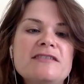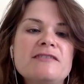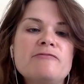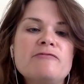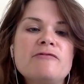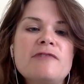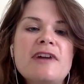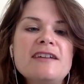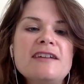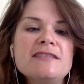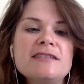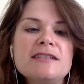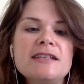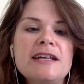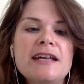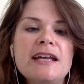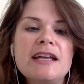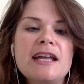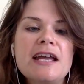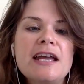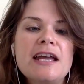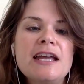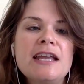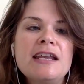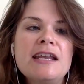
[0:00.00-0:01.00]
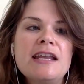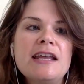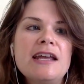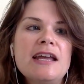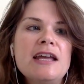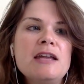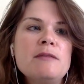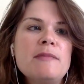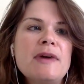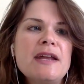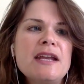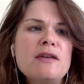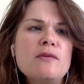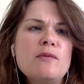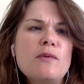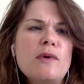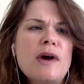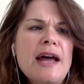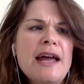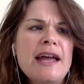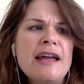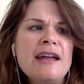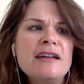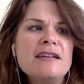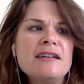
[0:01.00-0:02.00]
of wrestling in many
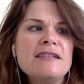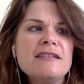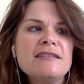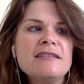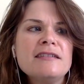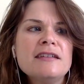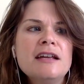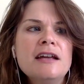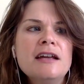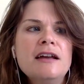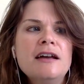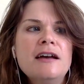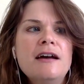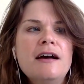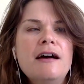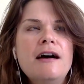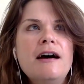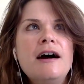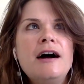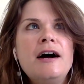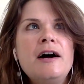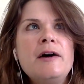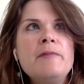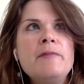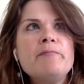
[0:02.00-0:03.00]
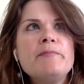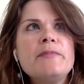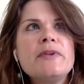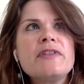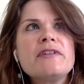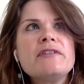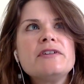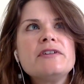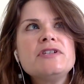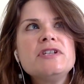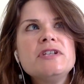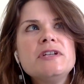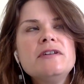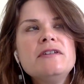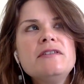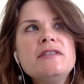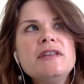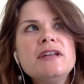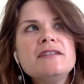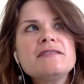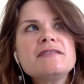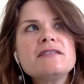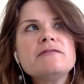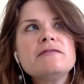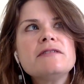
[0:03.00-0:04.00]
ways. But there are two
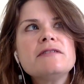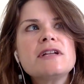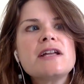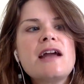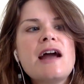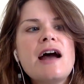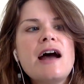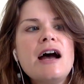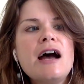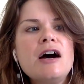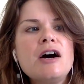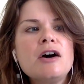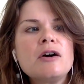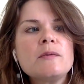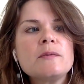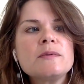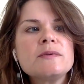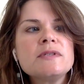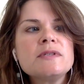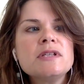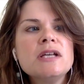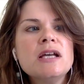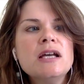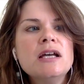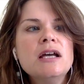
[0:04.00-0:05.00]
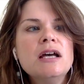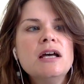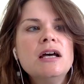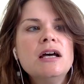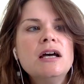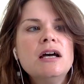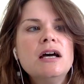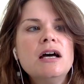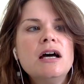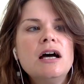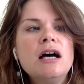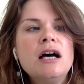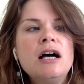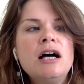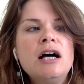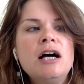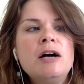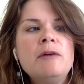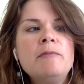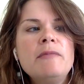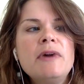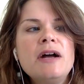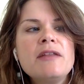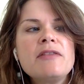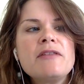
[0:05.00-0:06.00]
things that really helped.
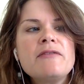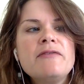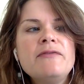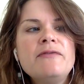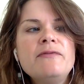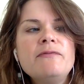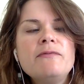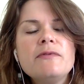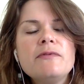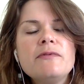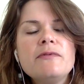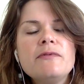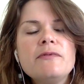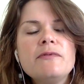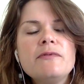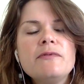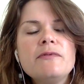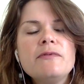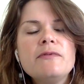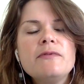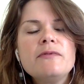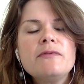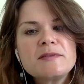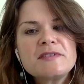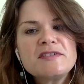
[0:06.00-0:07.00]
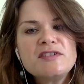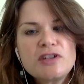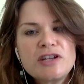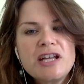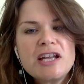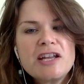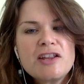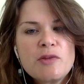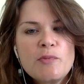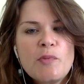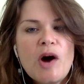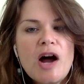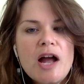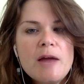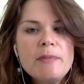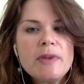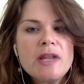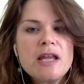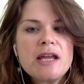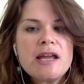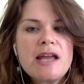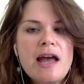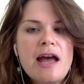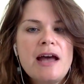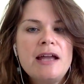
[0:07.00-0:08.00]
And the first was looking at the Bible
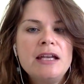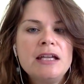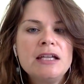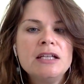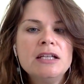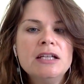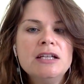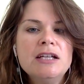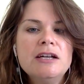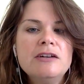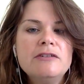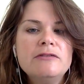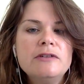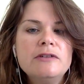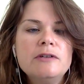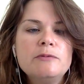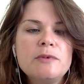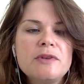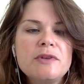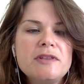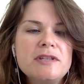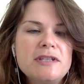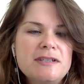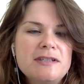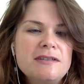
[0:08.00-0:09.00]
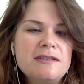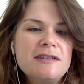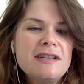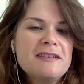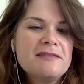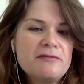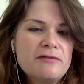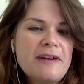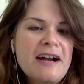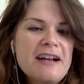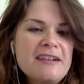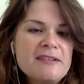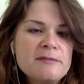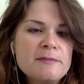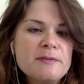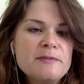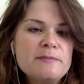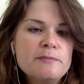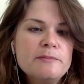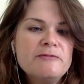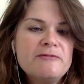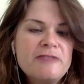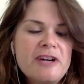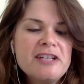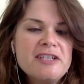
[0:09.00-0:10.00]
again with this fresh
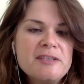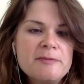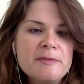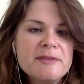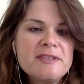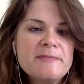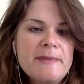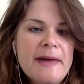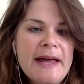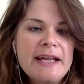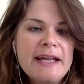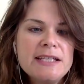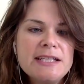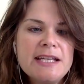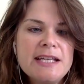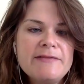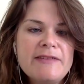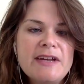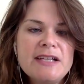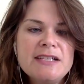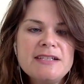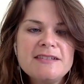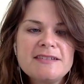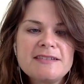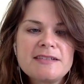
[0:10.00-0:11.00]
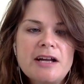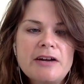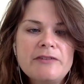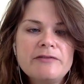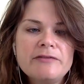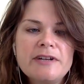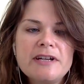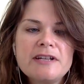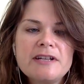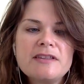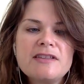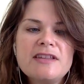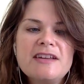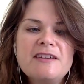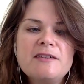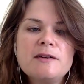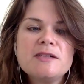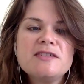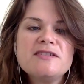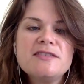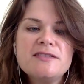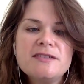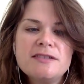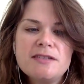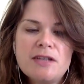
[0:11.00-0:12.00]
perspective, and discovering there are
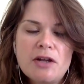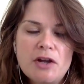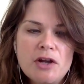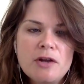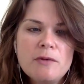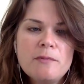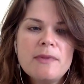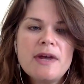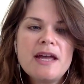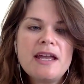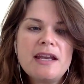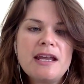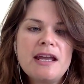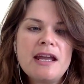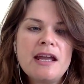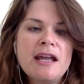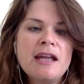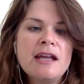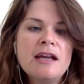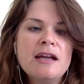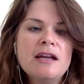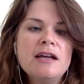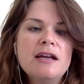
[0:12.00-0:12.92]
so many